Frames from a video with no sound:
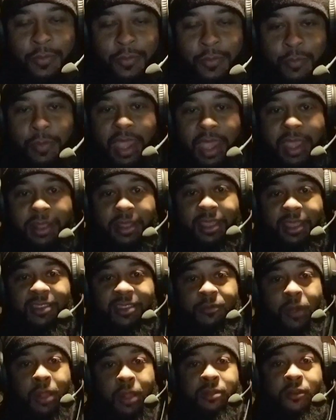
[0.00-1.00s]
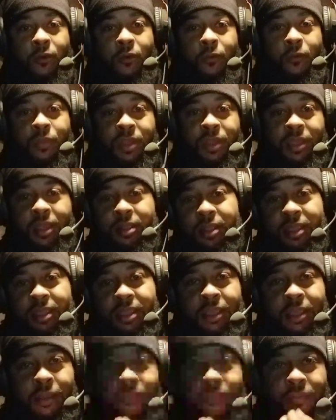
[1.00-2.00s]
mainly it's probably gonna be in the
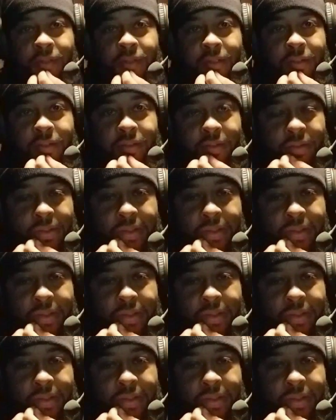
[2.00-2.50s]
evening.